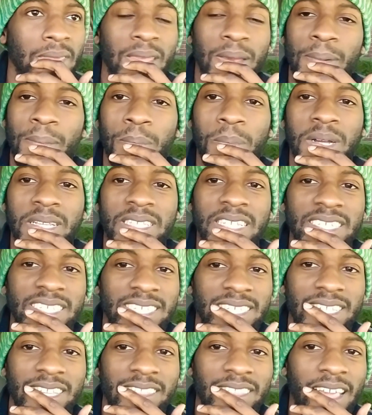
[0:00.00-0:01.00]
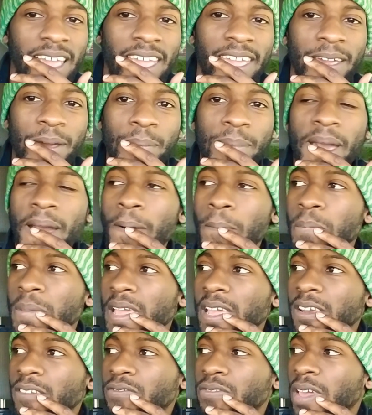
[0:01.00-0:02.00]
But this is the thing about
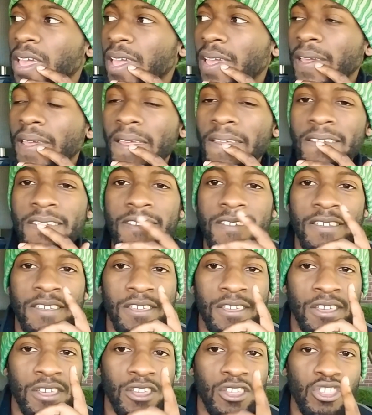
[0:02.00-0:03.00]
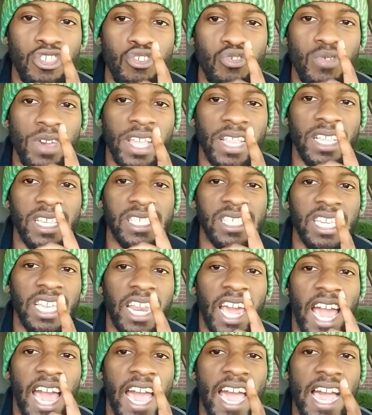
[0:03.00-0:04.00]
being a fan. You get to see the
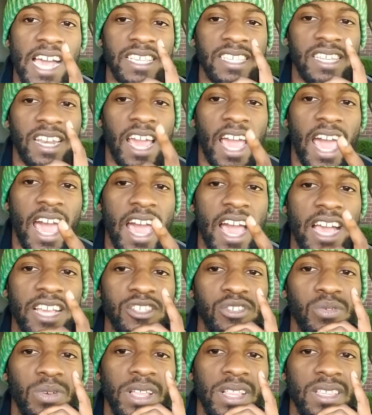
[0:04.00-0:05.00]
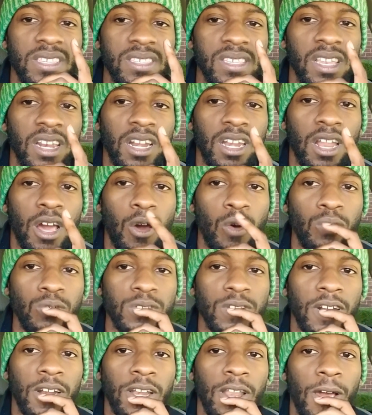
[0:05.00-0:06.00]
highs of the highs. You get to see the lows
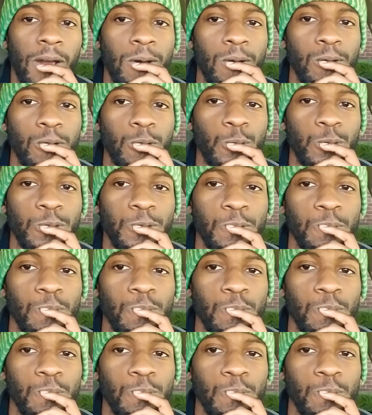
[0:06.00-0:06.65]
of the lows.